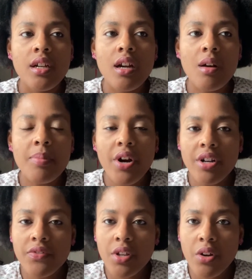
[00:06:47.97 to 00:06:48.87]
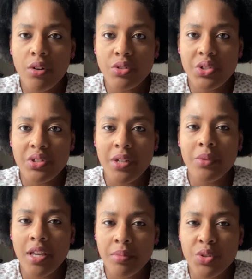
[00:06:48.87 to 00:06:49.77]
a part of the culture that we
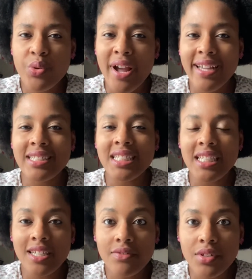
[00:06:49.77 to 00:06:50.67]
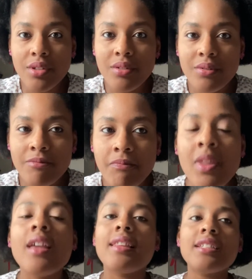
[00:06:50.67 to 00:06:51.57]
have been trying to give you.
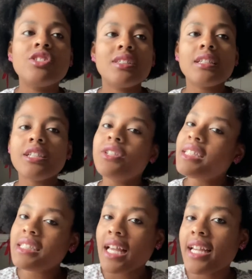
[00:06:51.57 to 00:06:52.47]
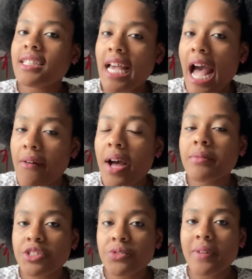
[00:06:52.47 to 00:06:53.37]
That's just a little insight into how I
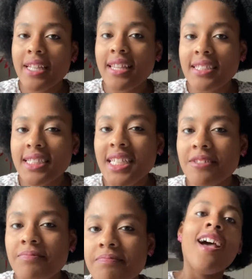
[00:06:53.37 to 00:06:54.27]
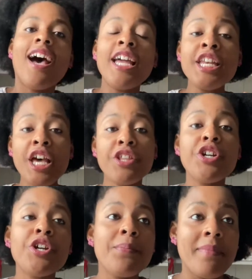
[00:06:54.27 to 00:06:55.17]
would direct that scene.
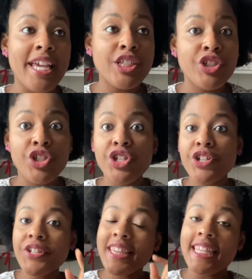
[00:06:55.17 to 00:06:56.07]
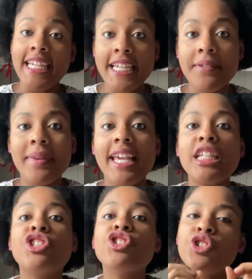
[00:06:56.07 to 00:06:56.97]
Another major theme
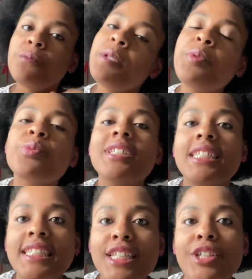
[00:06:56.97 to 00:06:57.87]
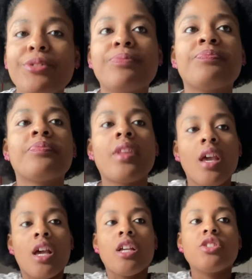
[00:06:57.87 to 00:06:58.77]
is, do people really see you?
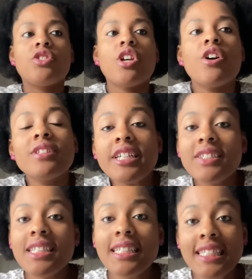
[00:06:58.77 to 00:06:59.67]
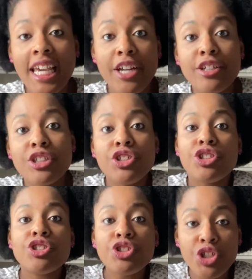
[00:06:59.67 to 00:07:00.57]
So there's this
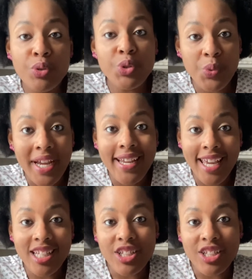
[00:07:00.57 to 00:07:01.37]
character, Joe Drake, in the